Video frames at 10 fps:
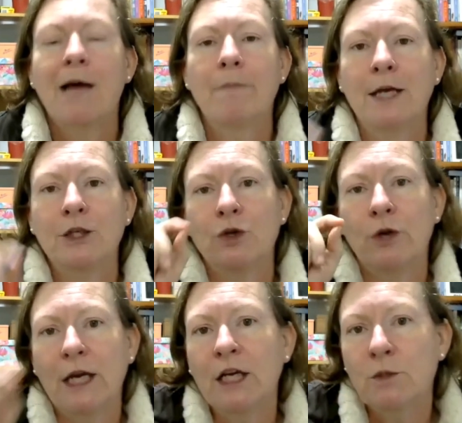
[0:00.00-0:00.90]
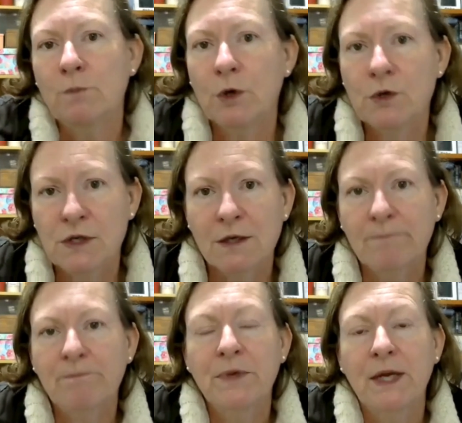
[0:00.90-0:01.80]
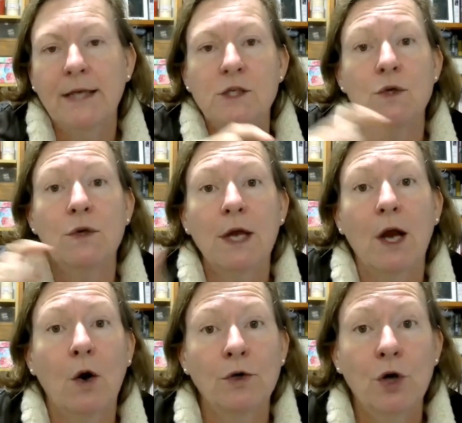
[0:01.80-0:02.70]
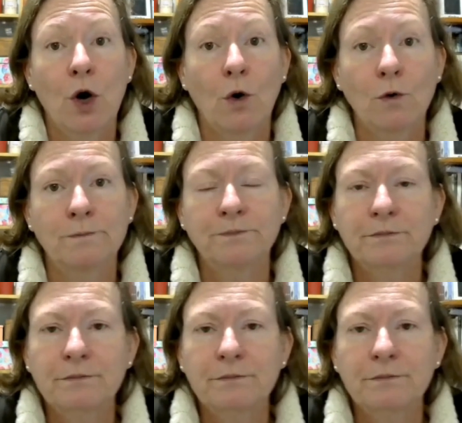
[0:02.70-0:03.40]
make sure each person gets to their own goal.